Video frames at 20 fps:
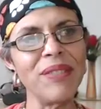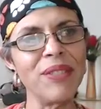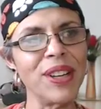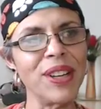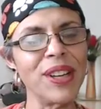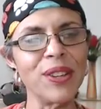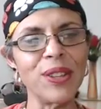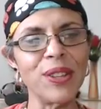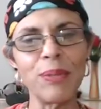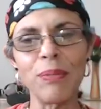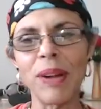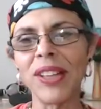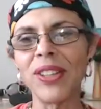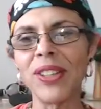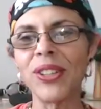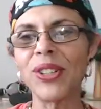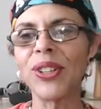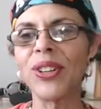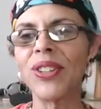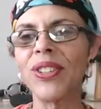He goes to my
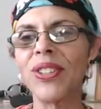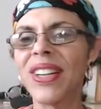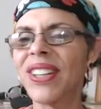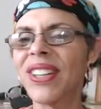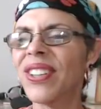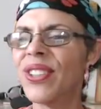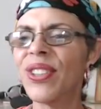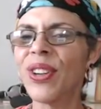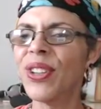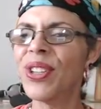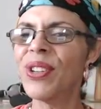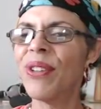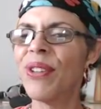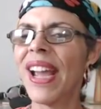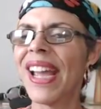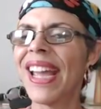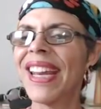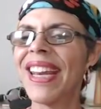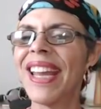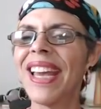church and goes, don't you
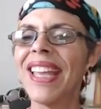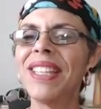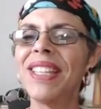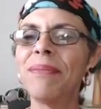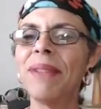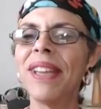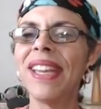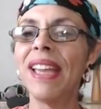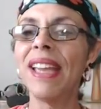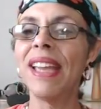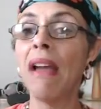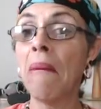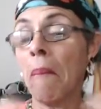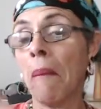recognize me?